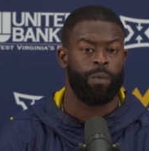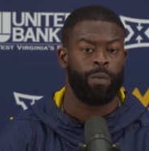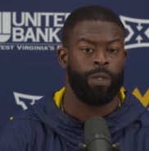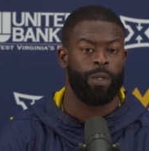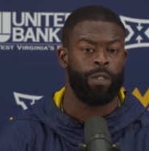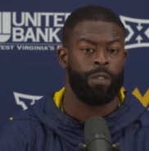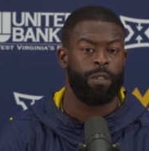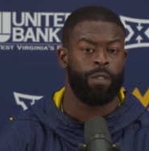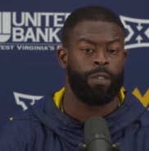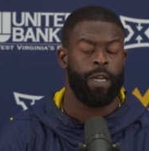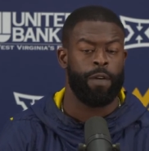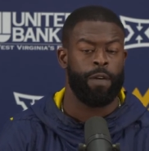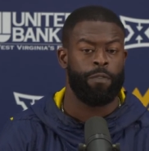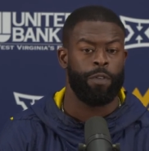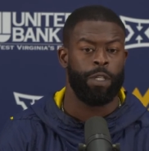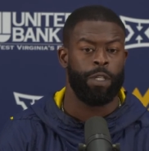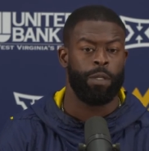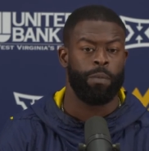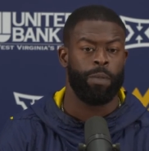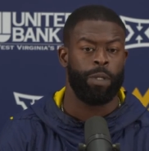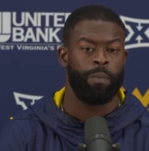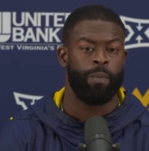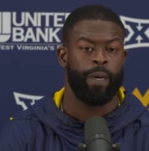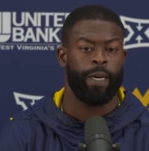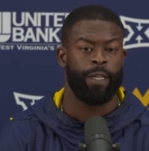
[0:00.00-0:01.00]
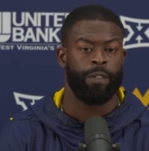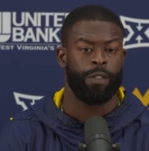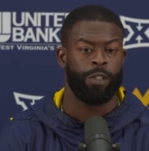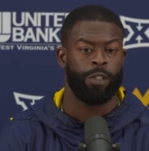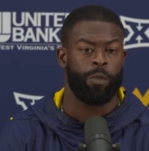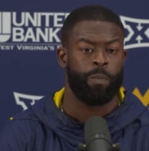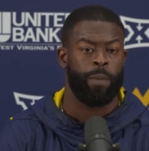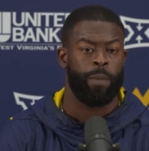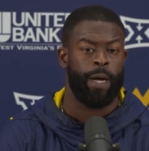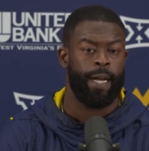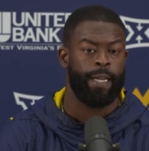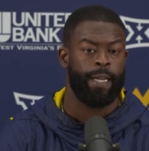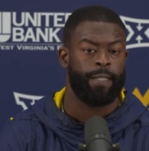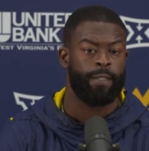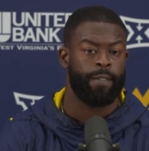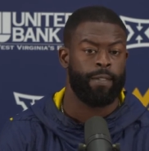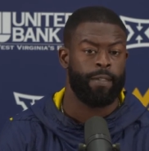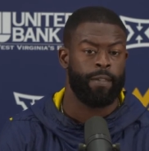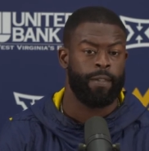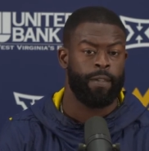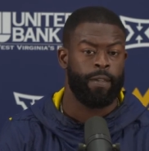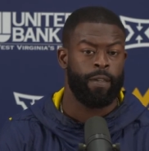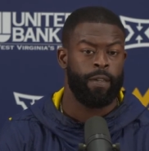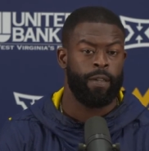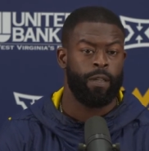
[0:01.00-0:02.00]
We definitely can be better in
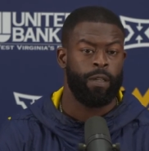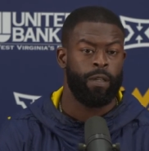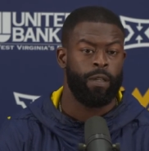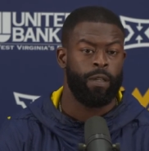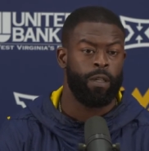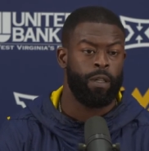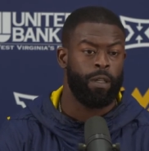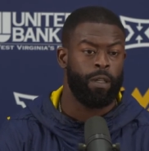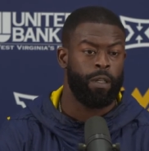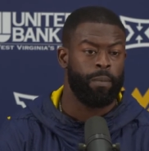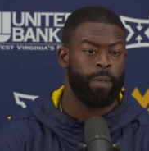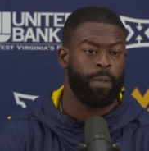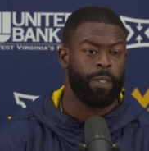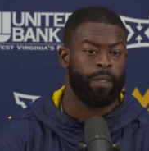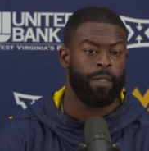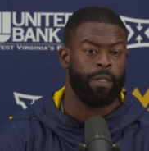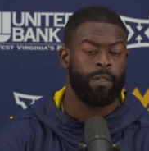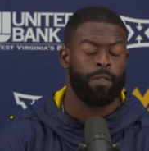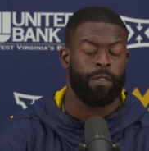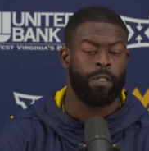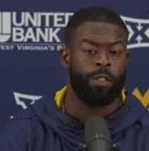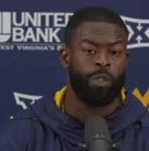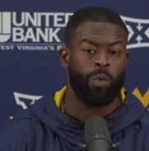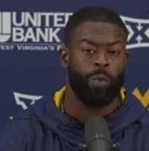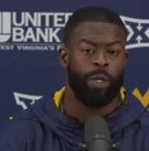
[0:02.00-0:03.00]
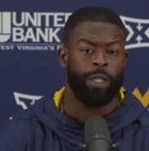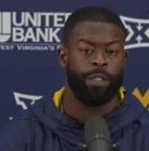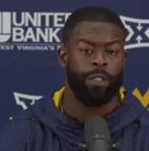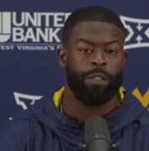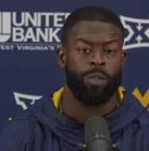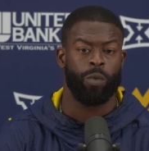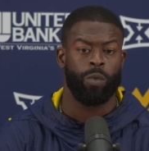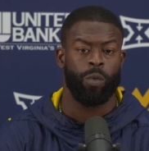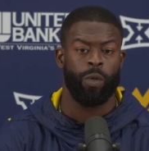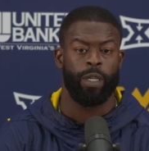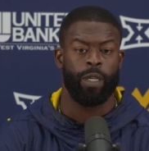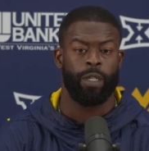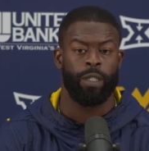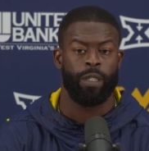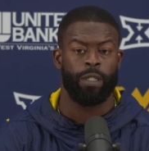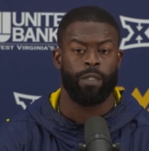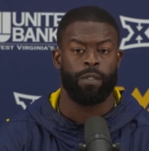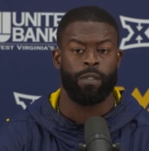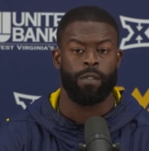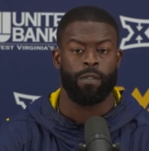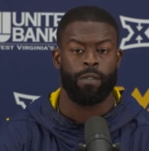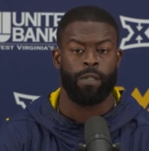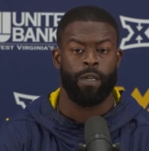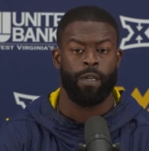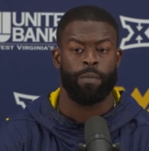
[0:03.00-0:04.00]
spots. I think situational
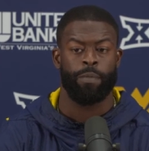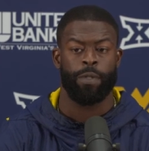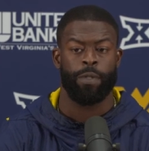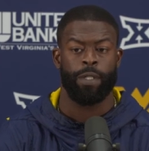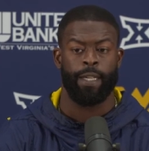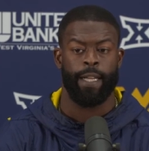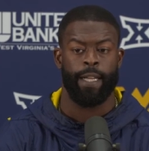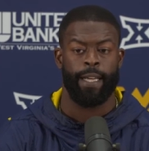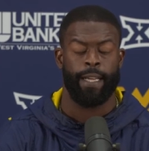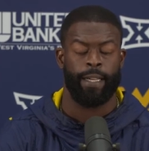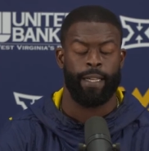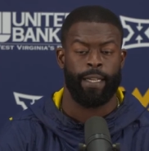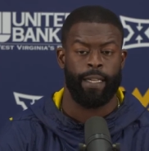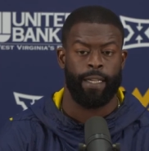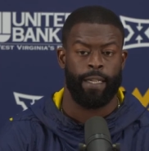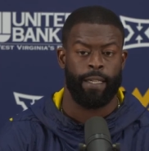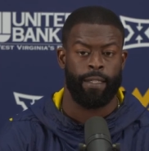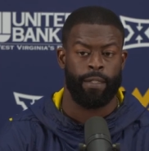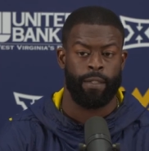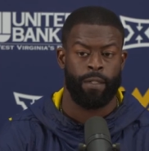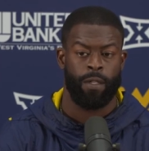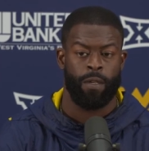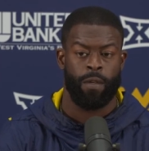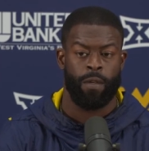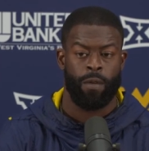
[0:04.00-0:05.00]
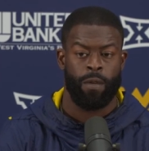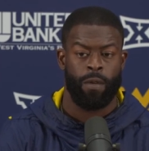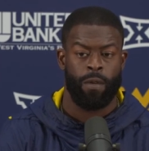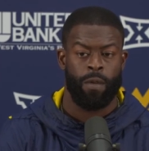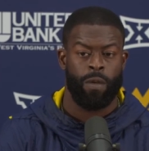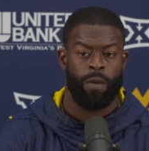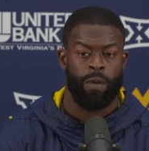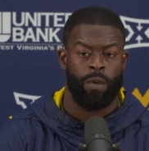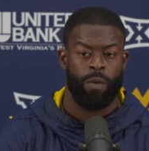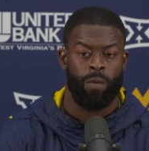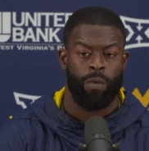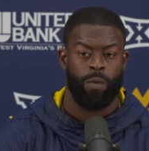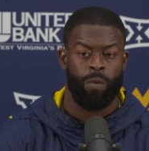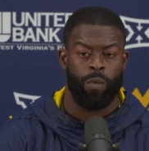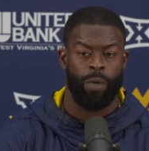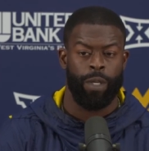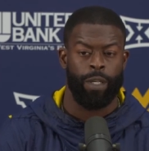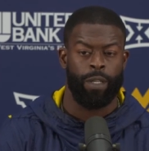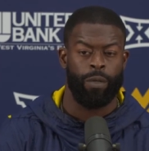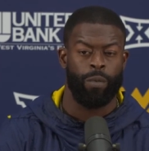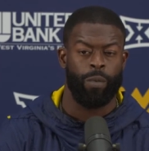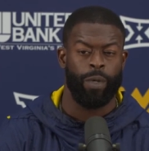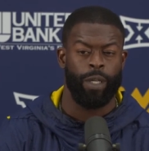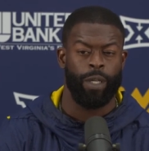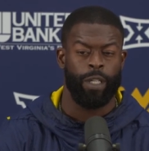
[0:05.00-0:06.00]
awareness is something that
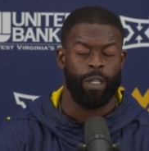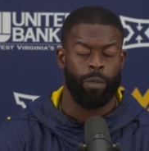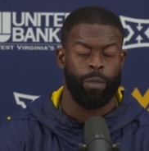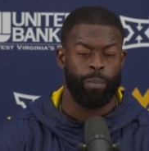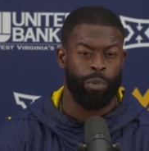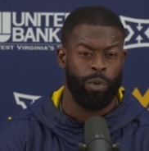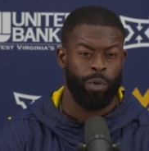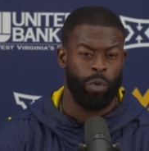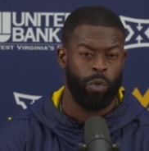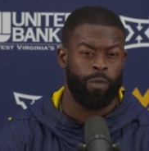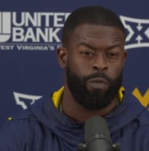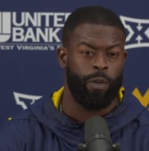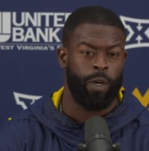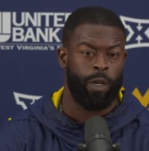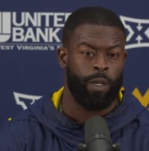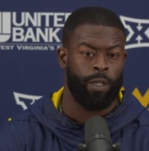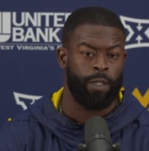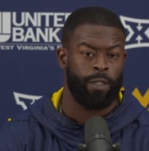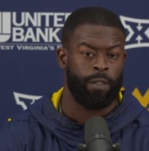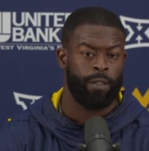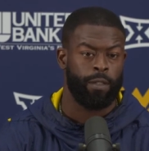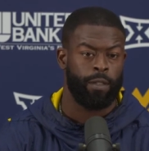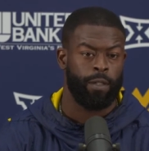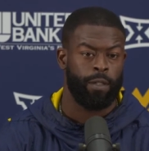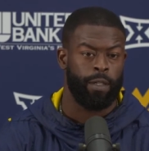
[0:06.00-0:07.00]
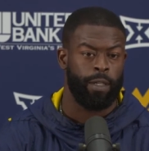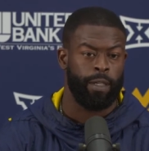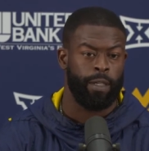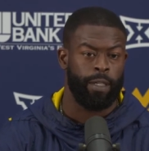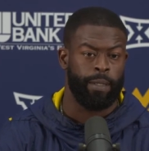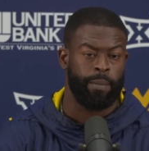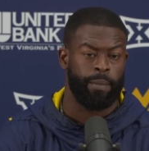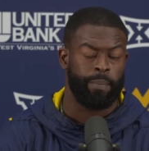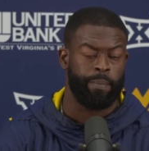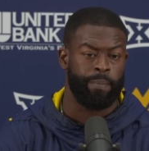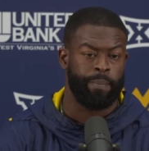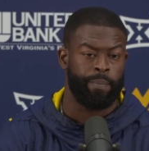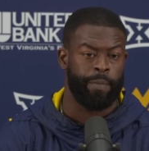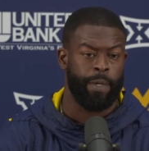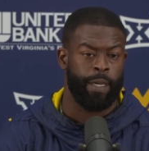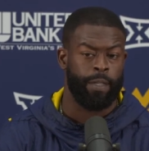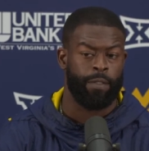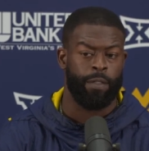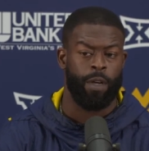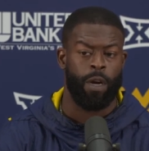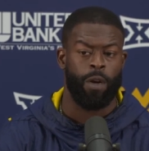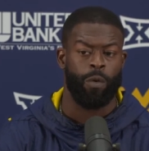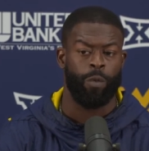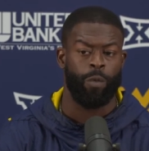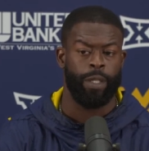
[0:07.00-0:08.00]
we can improve on. I
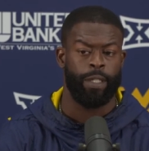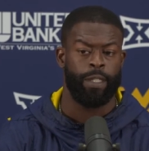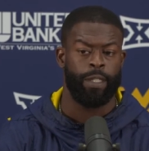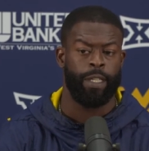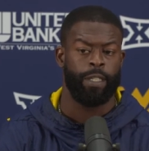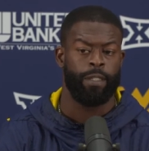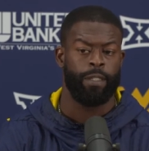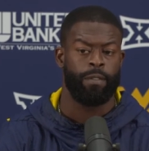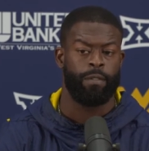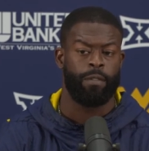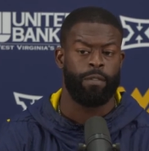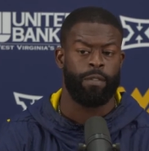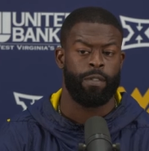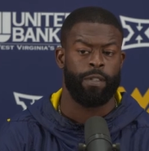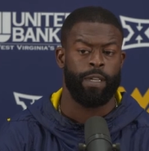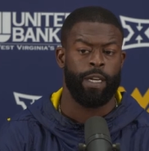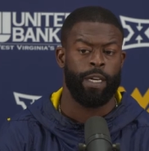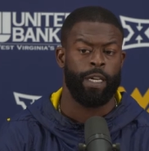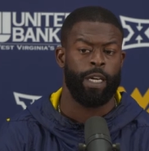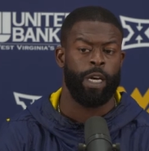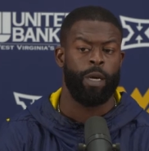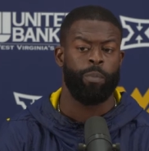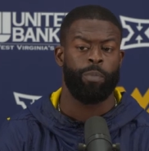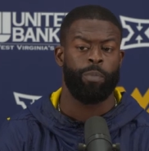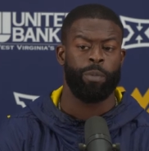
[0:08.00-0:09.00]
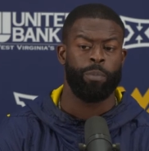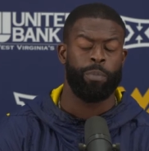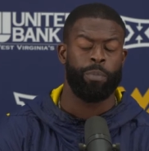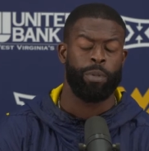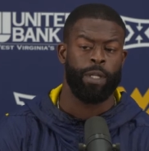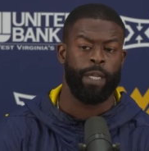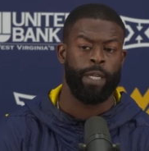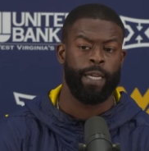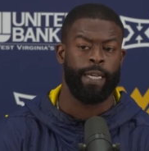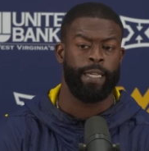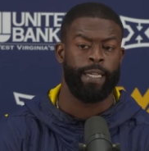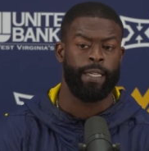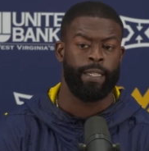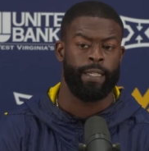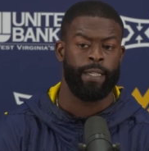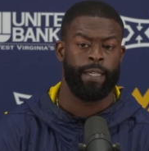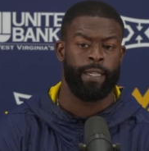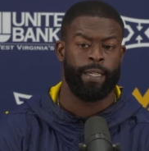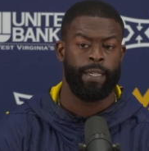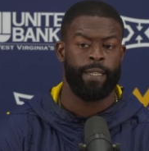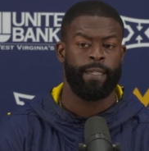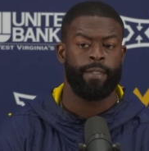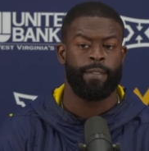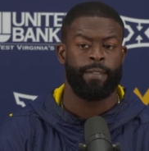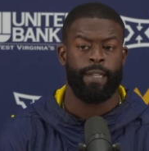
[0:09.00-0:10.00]
thought we did snug up and play
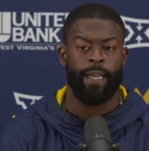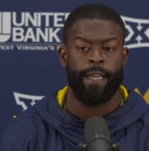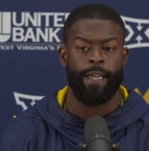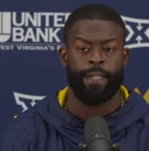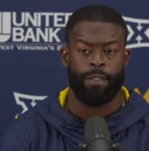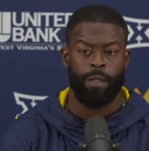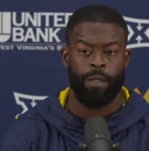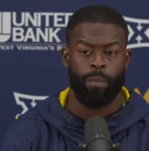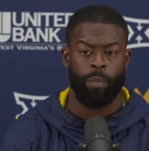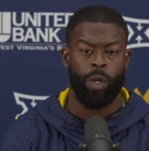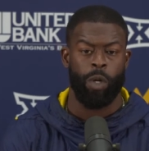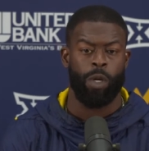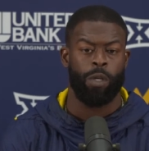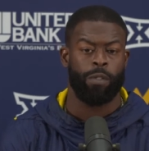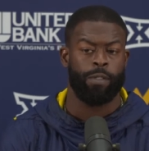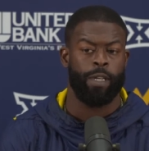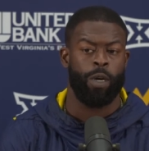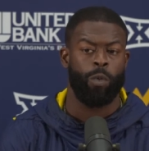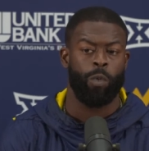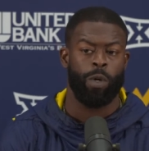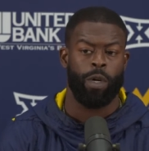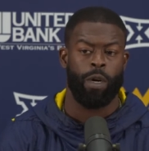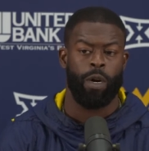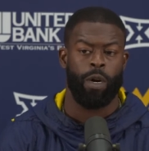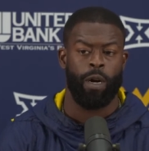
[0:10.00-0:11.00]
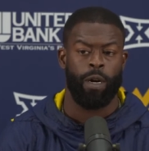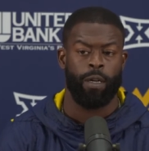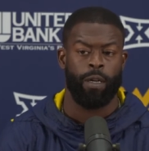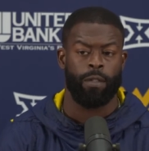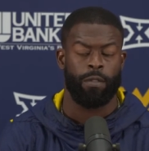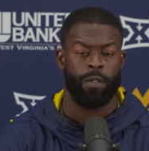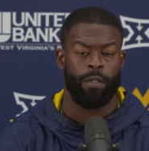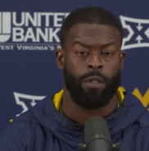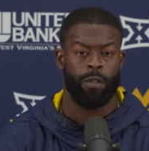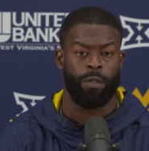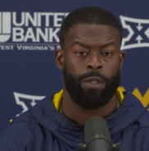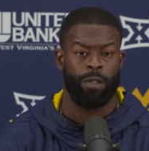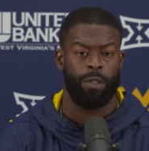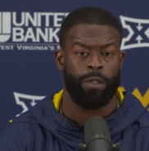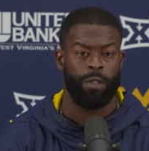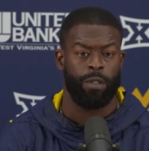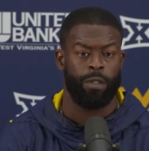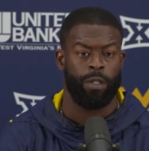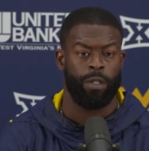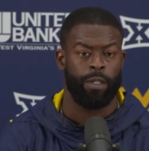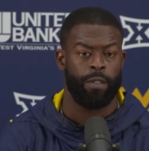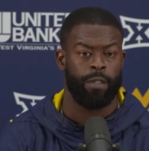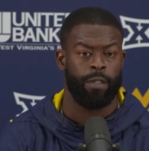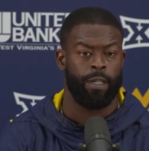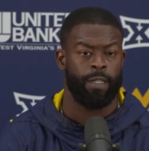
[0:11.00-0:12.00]
tight to balls that were caught. So
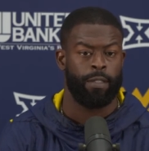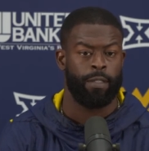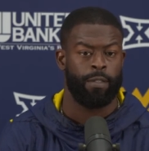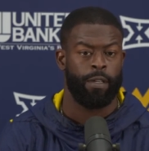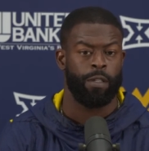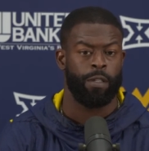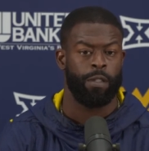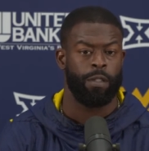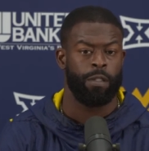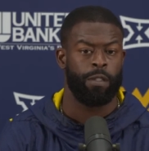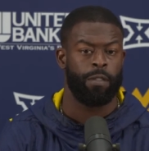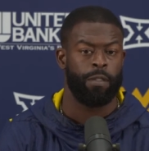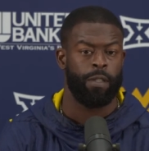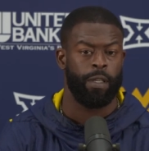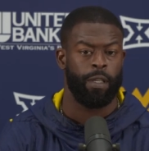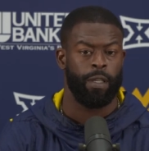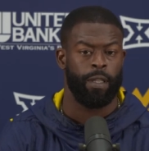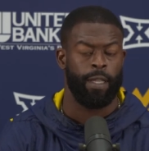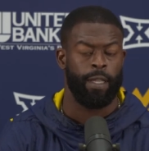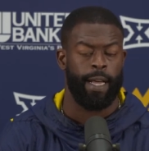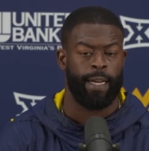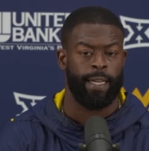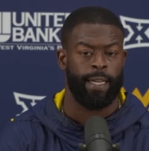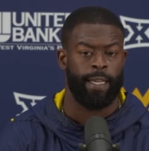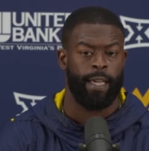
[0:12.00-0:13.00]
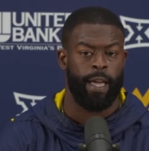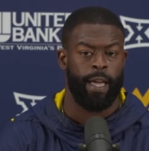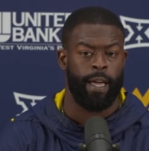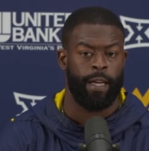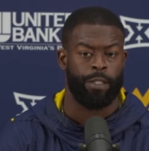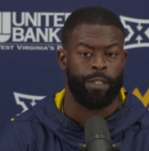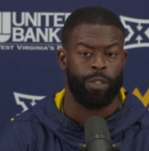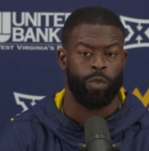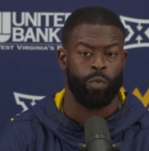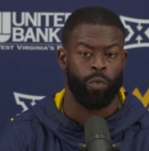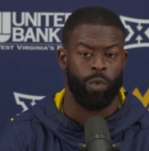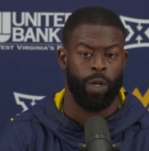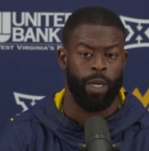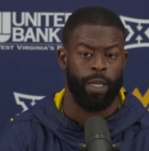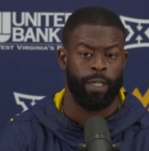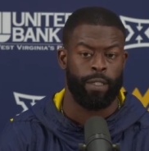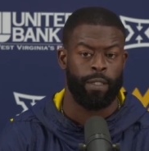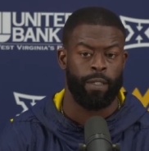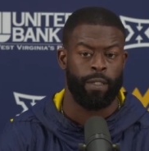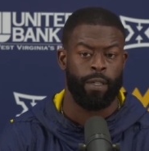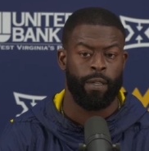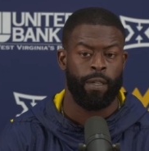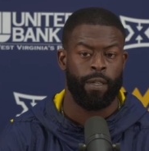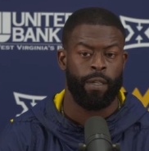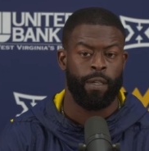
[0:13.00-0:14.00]
you didn't necessarily see a lot of catch and run.